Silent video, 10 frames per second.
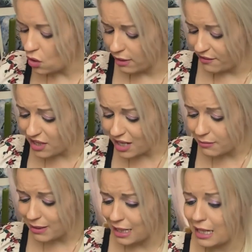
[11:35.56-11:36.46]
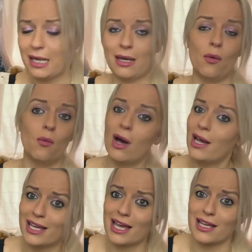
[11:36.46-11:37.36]
Or whether you're going to be like,
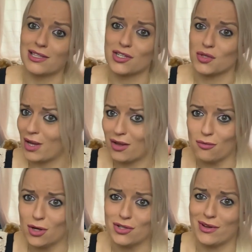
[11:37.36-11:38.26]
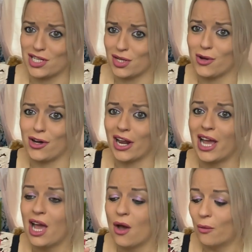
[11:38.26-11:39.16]
"Why are you getting in touch with me? What do you actually want?
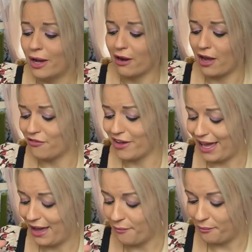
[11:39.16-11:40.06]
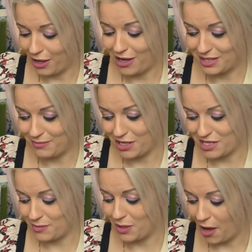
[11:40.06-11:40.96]
We're over it, blah, de,
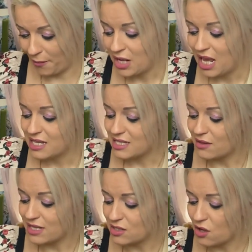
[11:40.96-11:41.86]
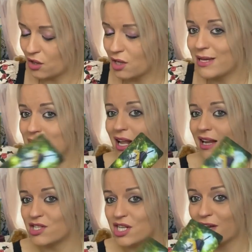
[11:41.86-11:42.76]
blah, de, blah." So this non-committal
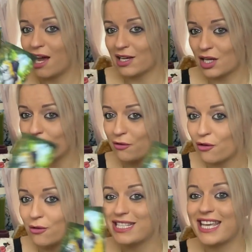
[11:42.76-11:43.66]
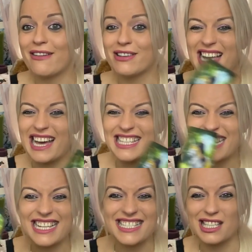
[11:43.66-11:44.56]
energy kind of coming forward here is kind of
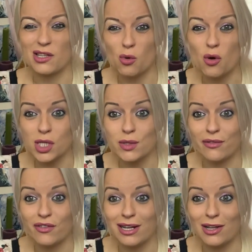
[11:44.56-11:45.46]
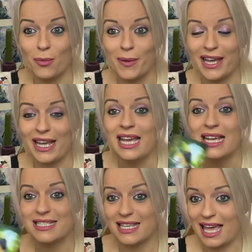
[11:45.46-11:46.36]
testing the water with you a little bit.
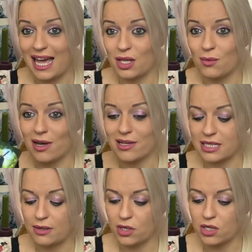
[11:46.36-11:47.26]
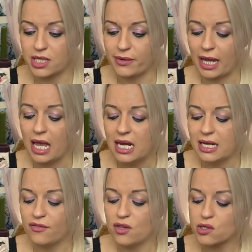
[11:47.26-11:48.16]
See how you are, see what you're doing.
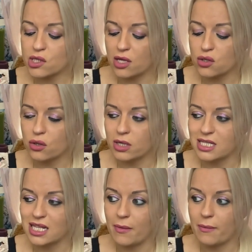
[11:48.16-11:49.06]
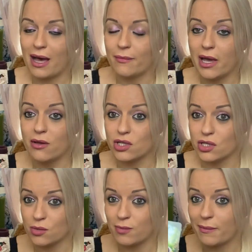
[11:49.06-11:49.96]
Now, if you start talking to them about
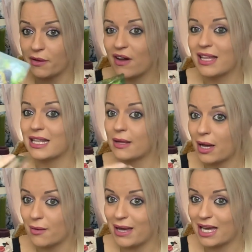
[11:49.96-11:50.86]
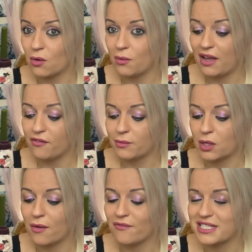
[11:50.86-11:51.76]
emotions, you'll probably find that they might back away from
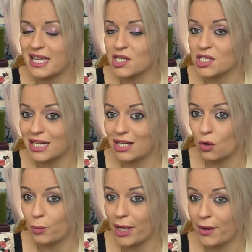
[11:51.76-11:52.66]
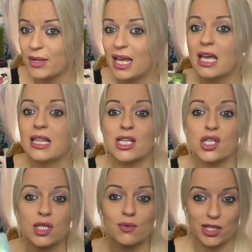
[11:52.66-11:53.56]
the conversation a little bit. They
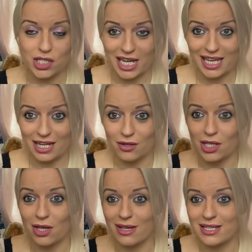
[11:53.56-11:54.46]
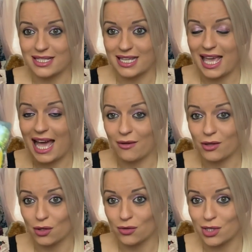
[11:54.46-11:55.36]
just want to check in on you and see how
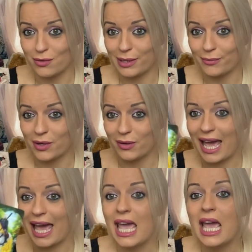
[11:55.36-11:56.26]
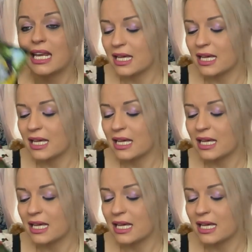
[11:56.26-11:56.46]
you're doing, okay?